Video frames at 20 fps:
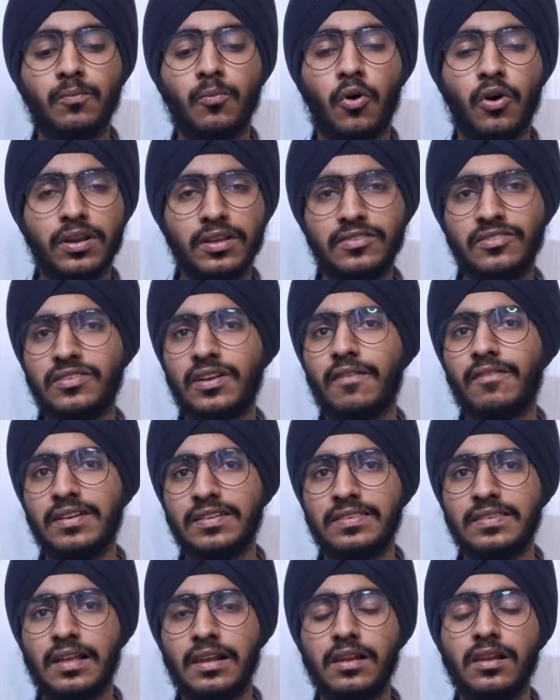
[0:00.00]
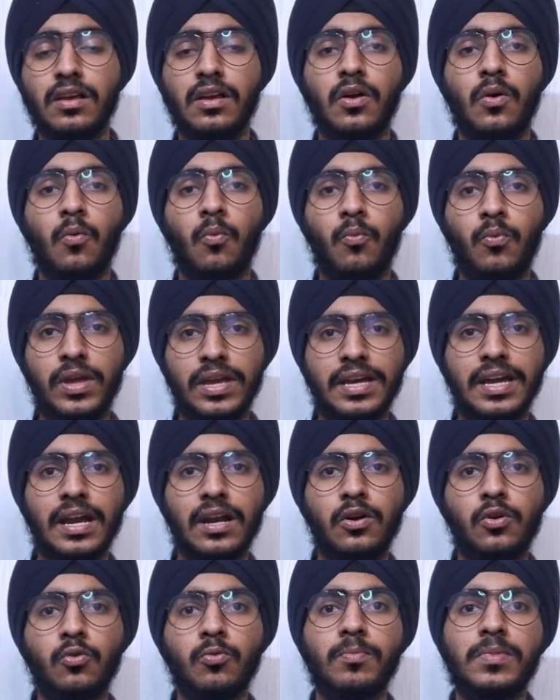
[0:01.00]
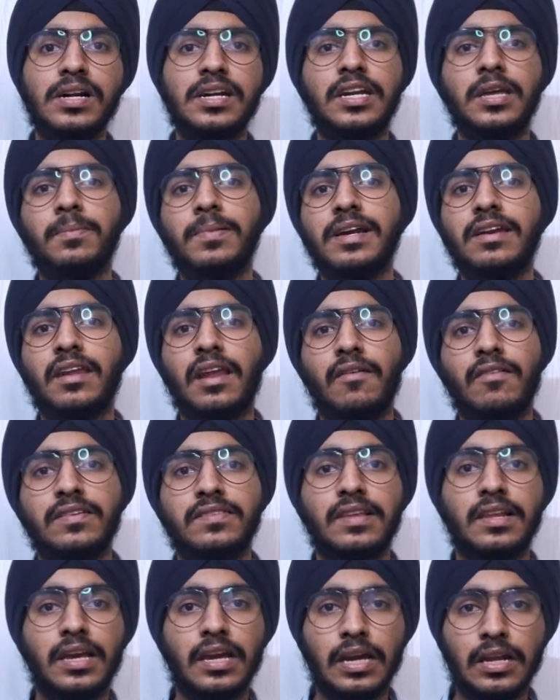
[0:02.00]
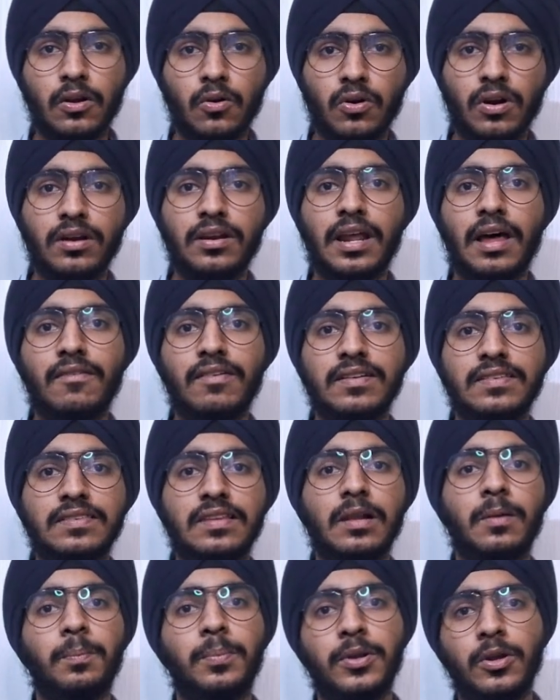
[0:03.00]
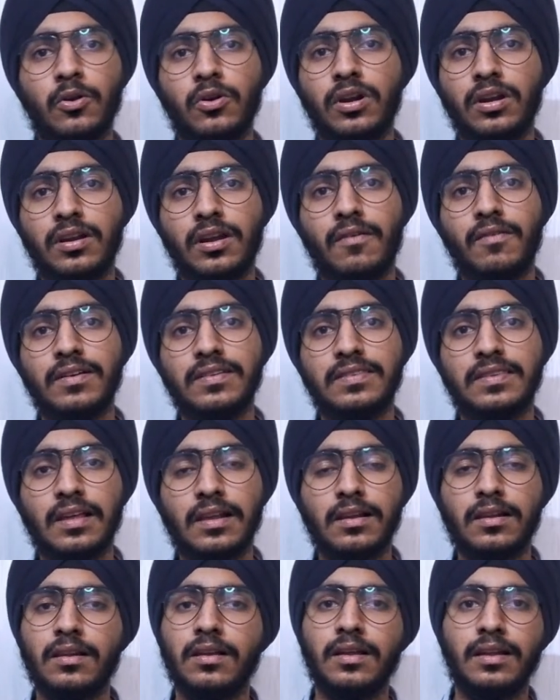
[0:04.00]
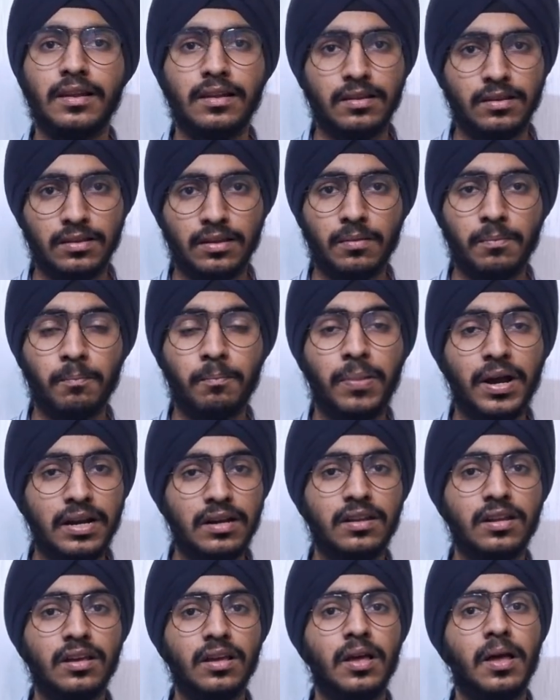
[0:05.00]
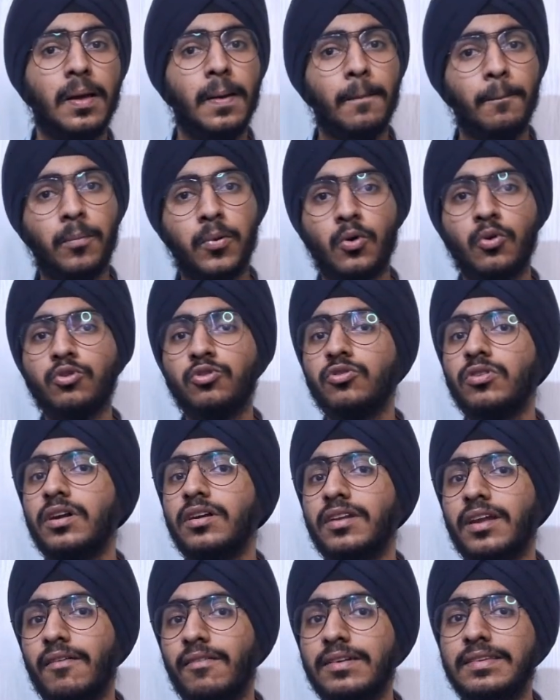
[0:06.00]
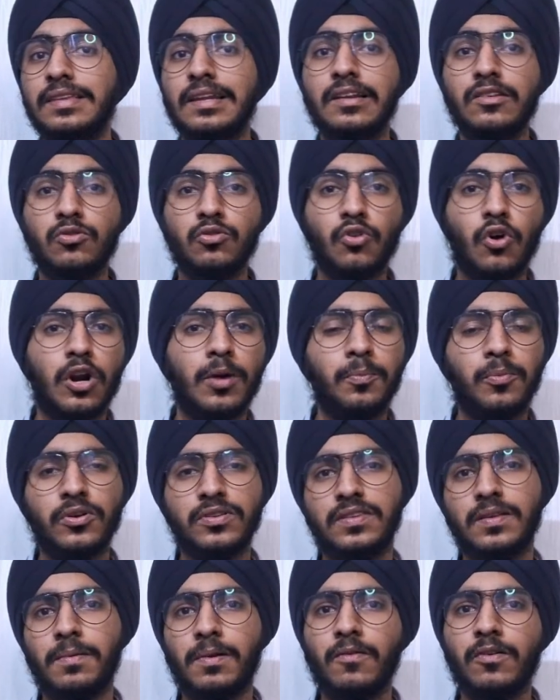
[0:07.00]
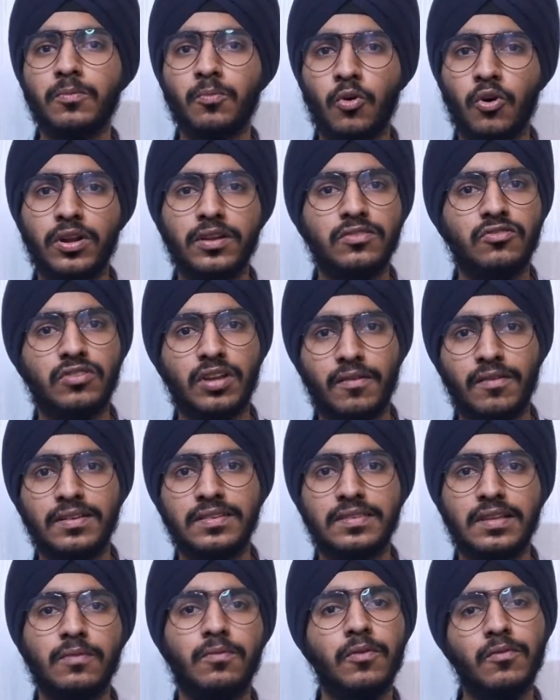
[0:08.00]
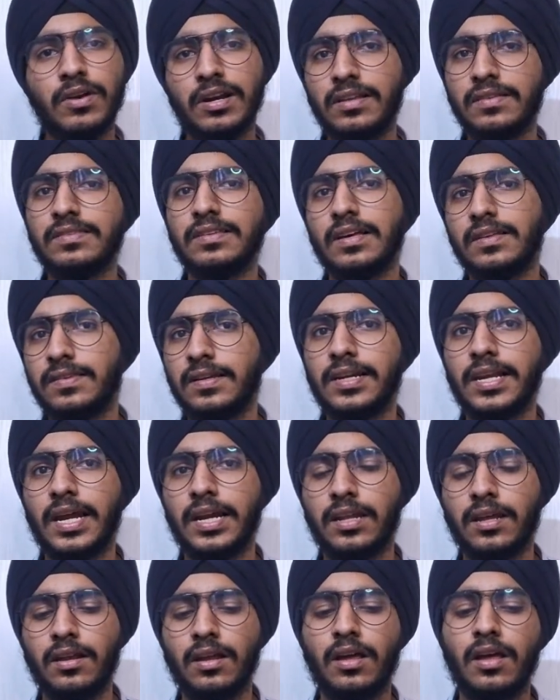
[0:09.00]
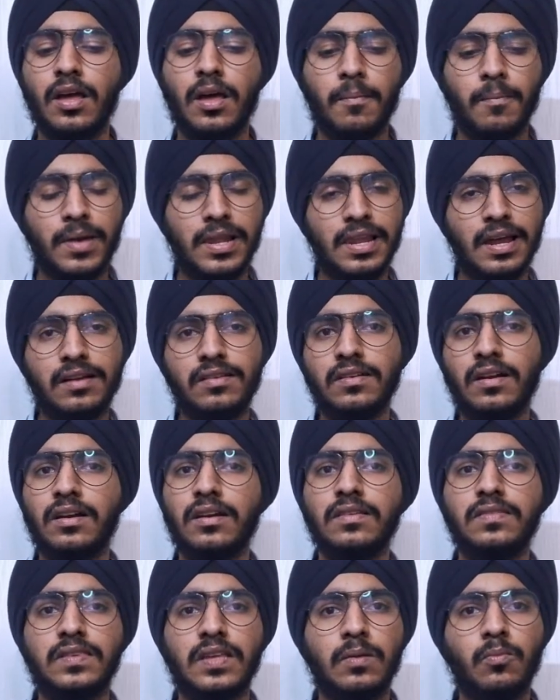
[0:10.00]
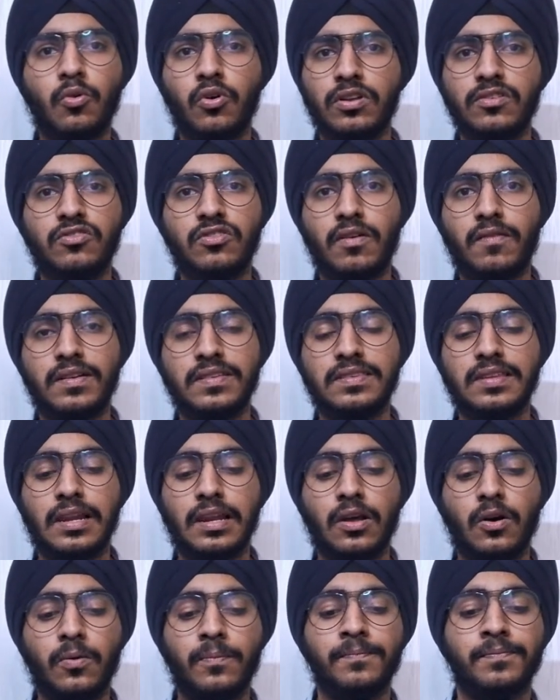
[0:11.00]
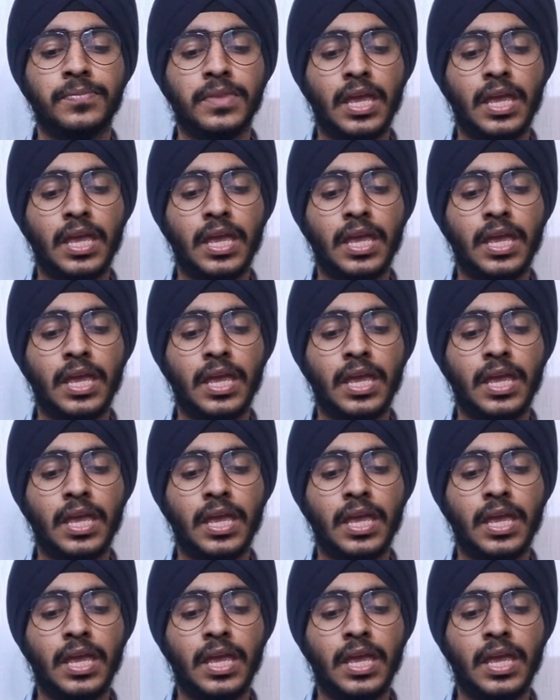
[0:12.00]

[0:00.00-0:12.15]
Morris Traversal, we can do multiple traversal, InOrder Traversal, PreOrder Traversal, but PostOrder Traversal is not possible with Morris Traversal. We will discuss it later, but let's understand Morris Traversal now.